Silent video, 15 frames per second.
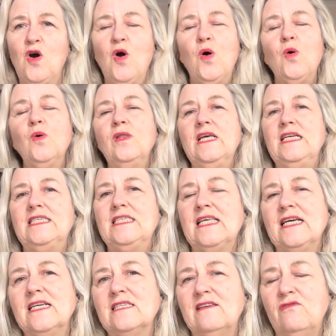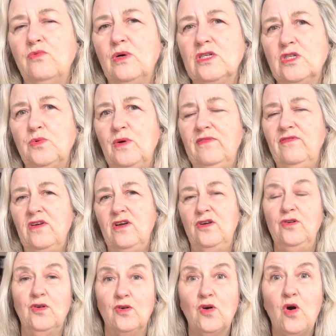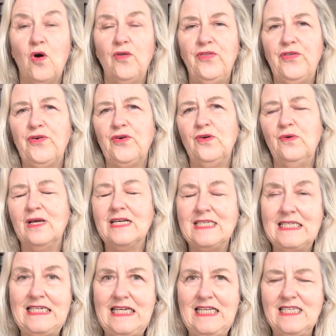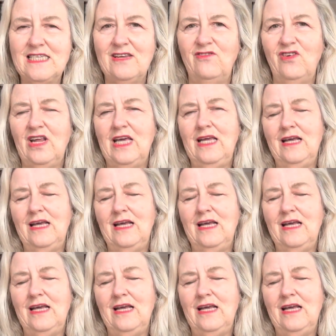All these things of which we've gone through extensively